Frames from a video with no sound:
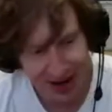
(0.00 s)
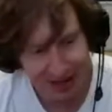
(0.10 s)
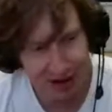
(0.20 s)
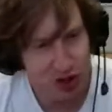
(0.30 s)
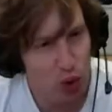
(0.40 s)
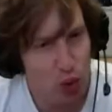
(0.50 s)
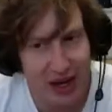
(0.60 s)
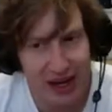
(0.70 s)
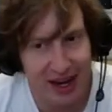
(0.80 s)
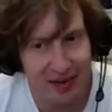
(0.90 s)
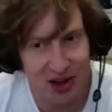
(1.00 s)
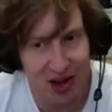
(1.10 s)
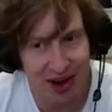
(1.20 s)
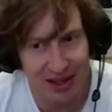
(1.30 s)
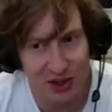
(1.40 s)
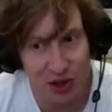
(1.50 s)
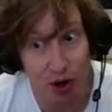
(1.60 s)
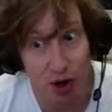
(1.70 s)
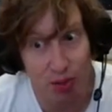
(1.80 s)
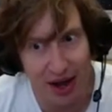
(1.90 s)
there's no winking at the audience
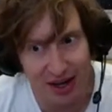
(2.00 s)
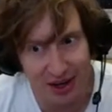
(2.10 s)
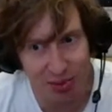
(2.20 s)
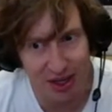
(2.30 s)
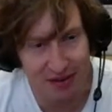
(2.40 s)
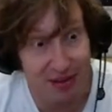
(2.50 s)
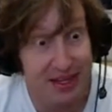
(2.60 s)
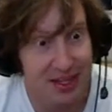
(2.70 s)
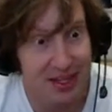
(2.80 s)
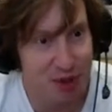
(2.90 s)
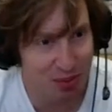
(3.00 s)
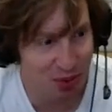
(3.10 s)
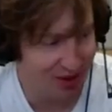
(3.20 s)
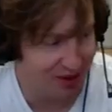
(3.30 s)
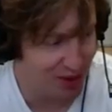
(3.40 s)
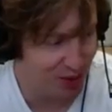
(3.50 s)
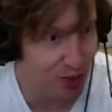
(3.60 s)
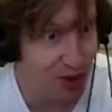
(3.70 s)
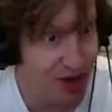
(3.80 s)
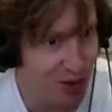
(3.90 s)
over, oh man, can you believe these people think that we
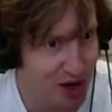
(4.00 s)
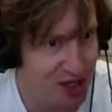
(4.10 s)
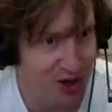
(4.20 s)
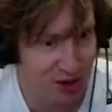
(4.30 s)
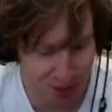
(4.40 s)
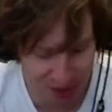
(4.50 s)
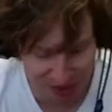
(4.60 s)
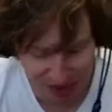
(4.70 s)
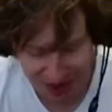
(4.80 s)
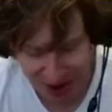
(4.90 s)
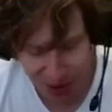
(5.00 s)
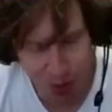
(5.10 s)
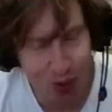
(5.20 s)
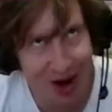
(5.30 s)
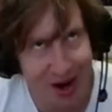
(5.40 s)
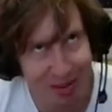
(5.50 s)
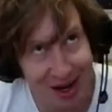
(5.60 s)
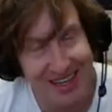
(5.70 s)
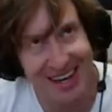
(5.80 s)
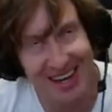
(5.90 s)
really want to show at the Rivoli? What a
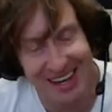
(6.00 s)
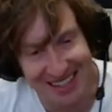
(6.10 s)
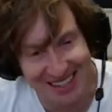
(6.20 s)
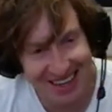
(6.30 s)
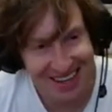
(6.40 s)
bunch of idiots.